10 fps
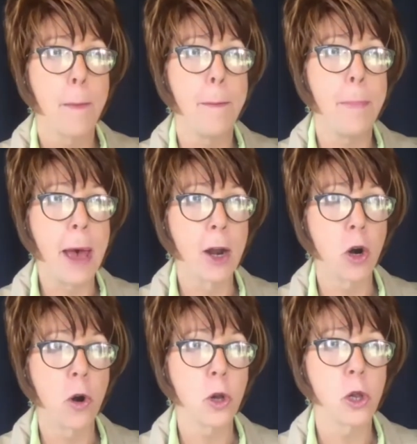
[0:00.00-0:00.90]

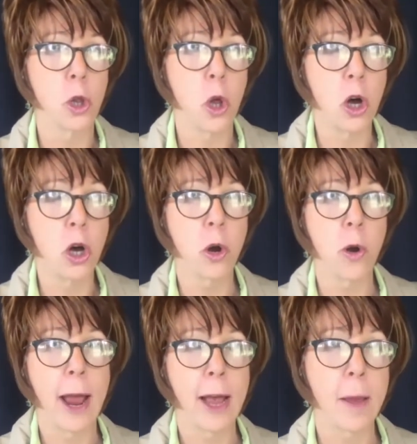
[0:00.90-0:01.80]
better,
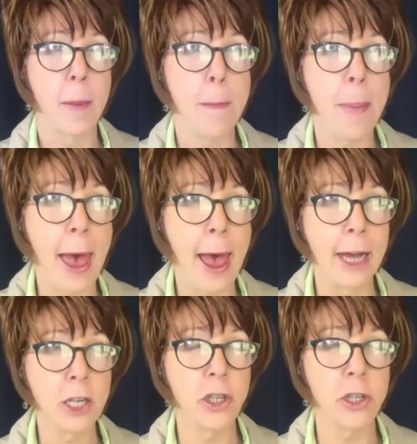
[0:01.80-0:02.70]
longer, at
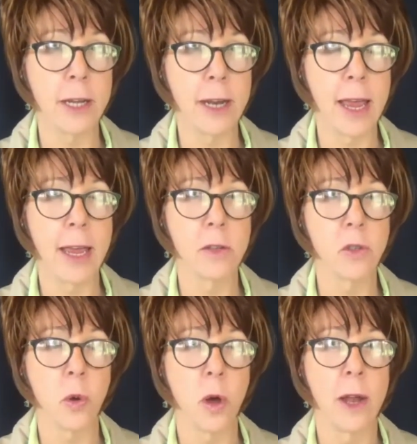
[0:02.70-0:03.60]
compassionate,
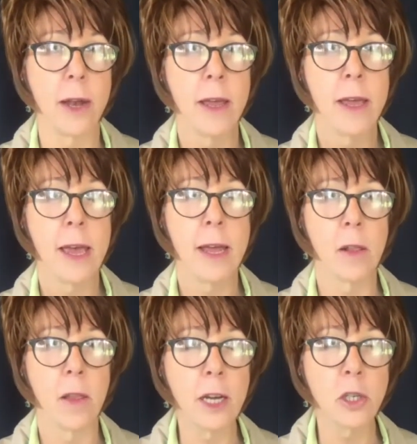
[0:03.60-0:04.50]
hands-on,
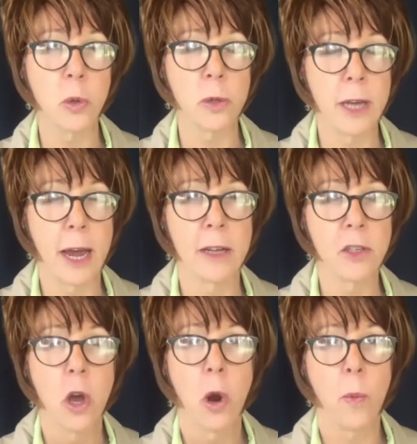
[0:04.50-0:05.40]
intellectual task,
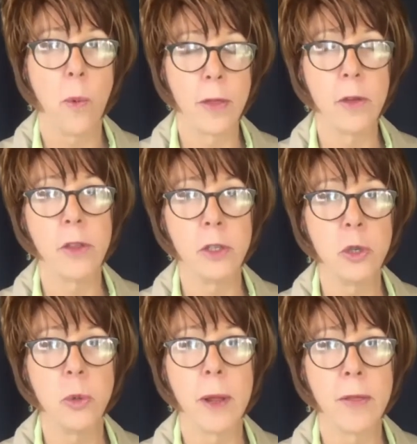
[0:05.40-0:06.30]
rather than
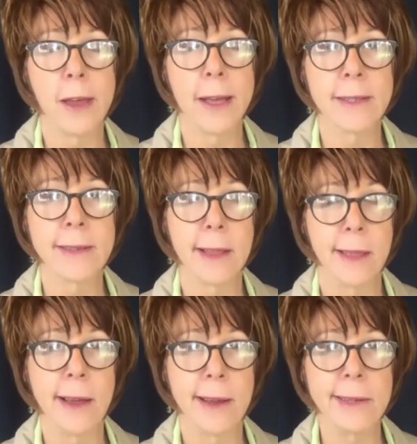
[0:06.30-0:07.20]
doing things
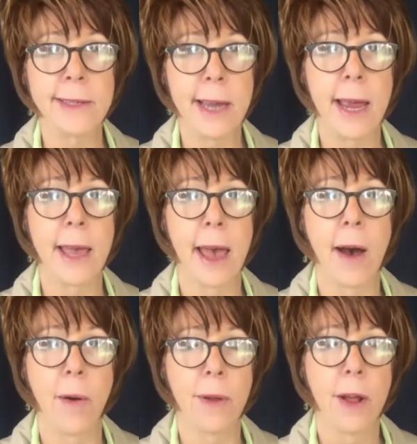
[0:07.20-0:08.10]
like take
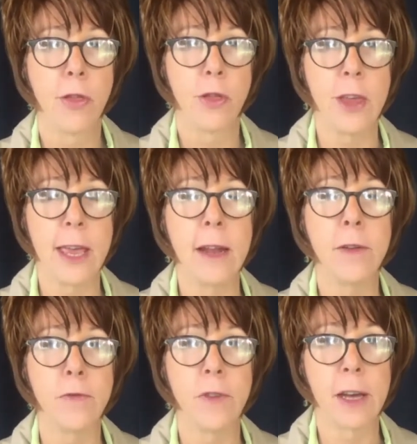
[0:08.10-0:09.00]
out the
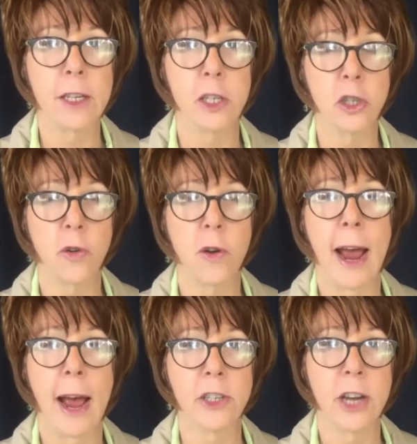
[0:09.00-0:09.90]
infected
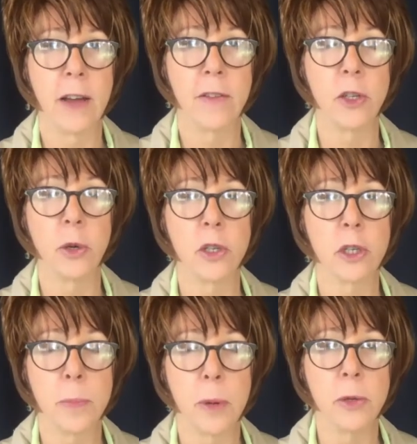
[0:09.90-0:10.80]
trash, having to
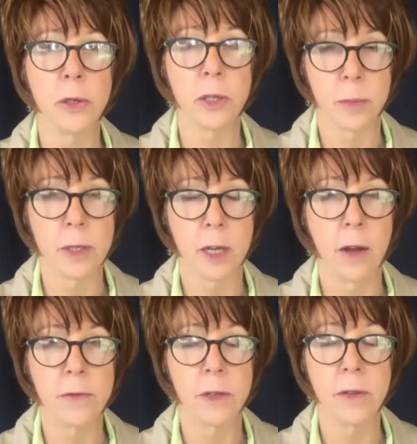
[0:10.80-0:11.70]
expose
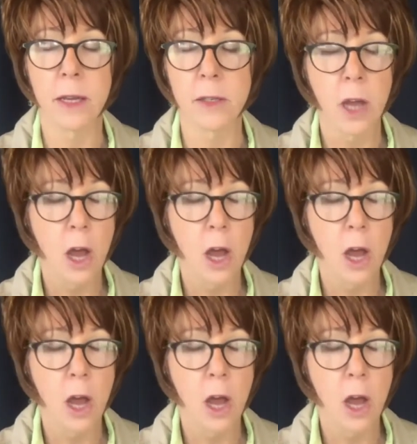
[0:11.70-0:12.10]
themselves and things.